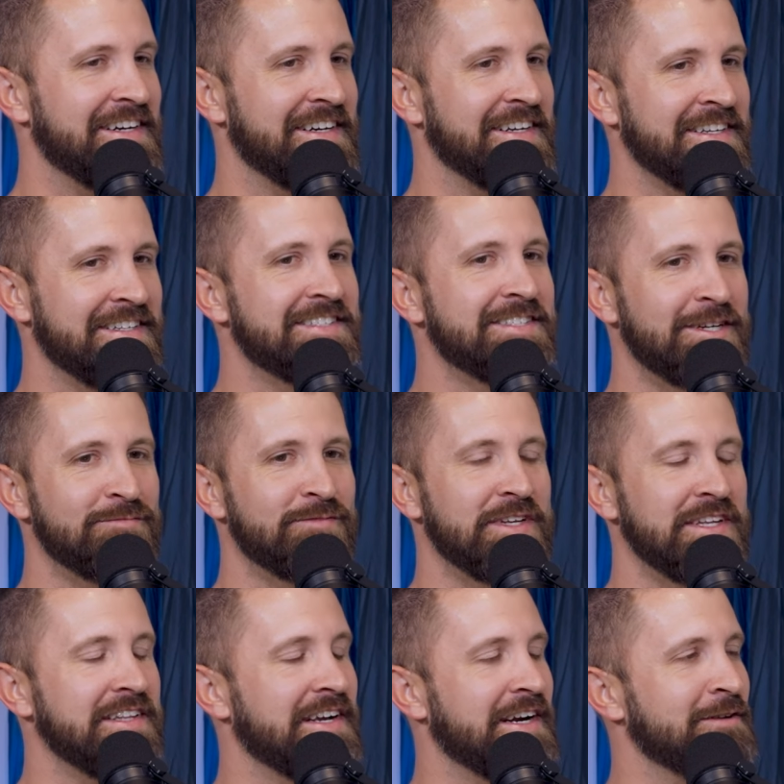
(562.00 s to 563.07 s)
it's
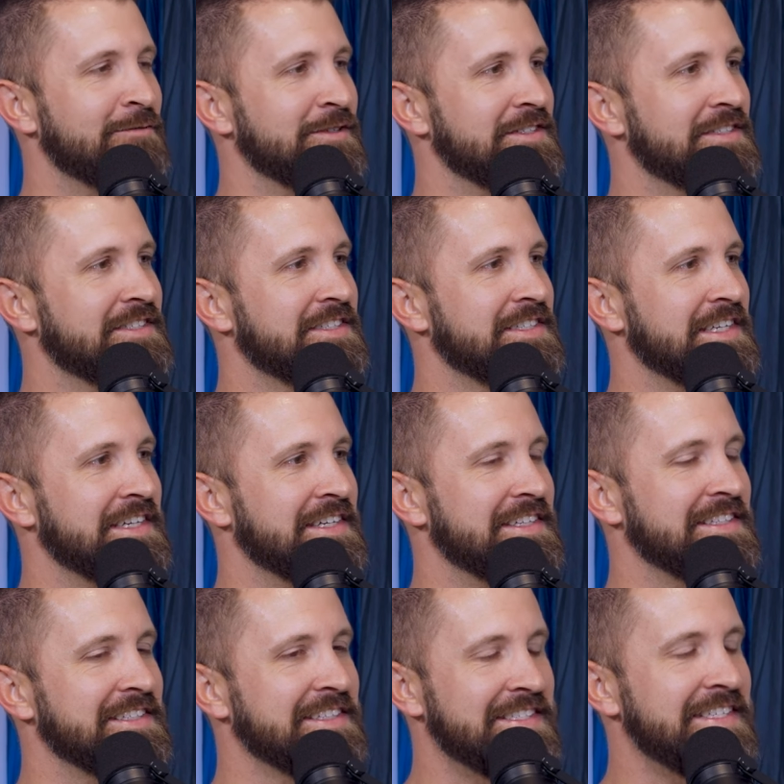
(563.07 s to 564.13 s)
something that I was
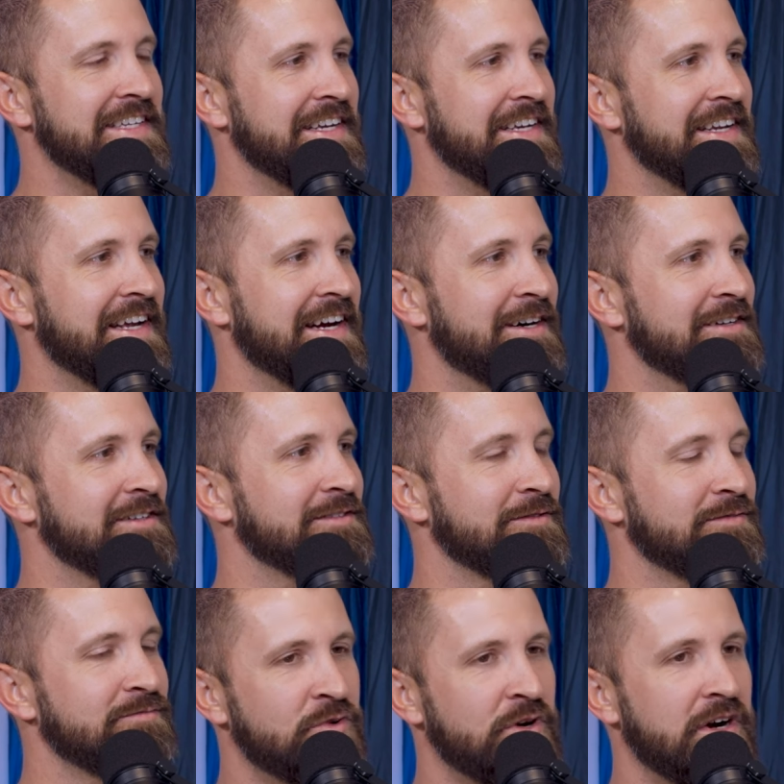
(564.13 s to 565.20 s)
seeking out
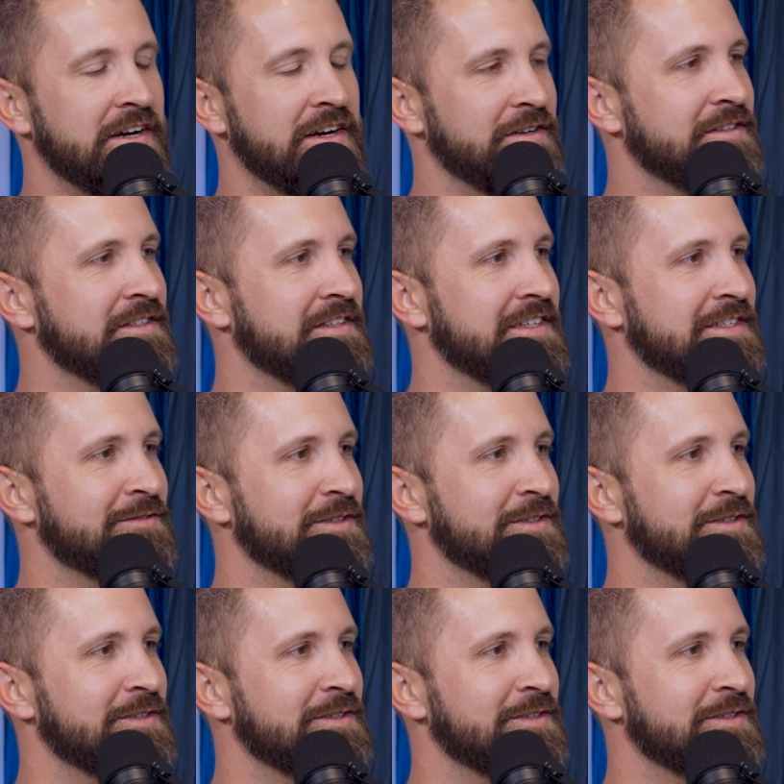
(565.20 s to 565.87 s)
prior to this